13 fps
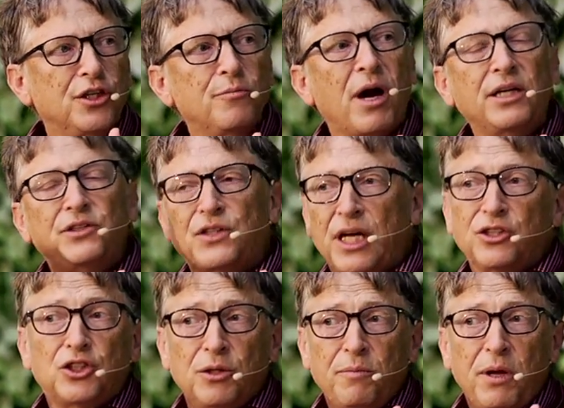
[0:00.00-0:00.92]
You might say
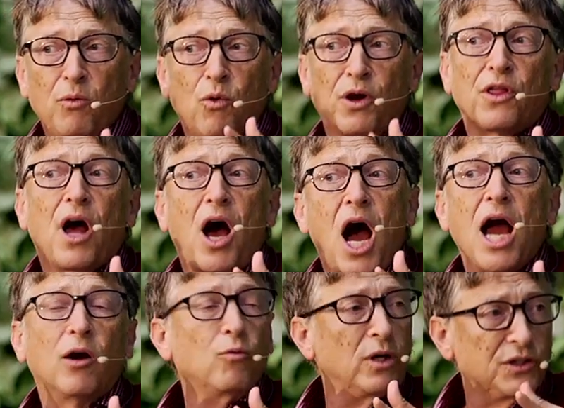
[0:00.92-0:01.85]
it should be one of the
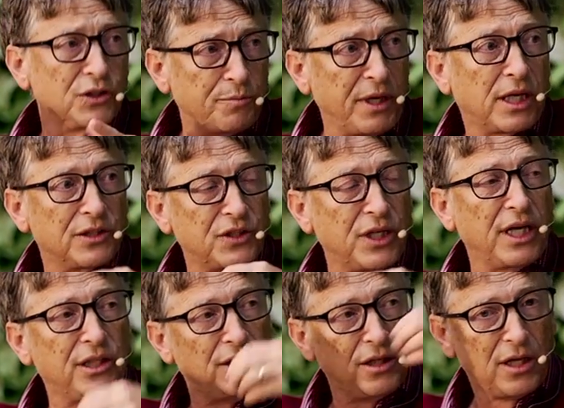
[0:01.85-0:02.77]
higher ones because
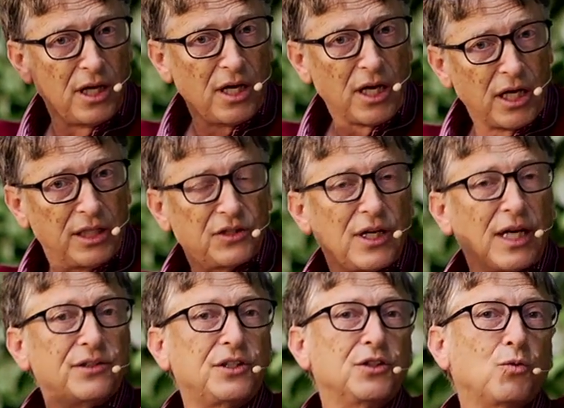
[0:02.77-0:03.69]
it, in a
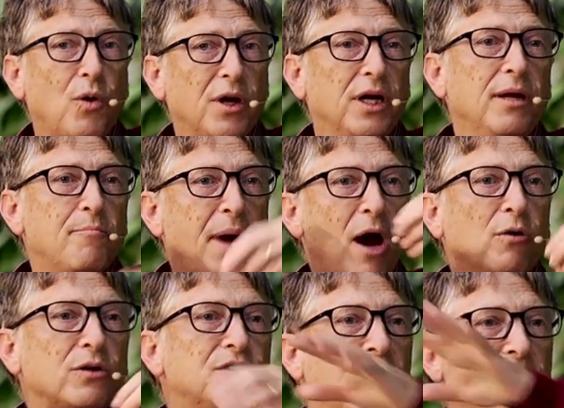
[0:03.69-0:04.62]
sense, is what empowers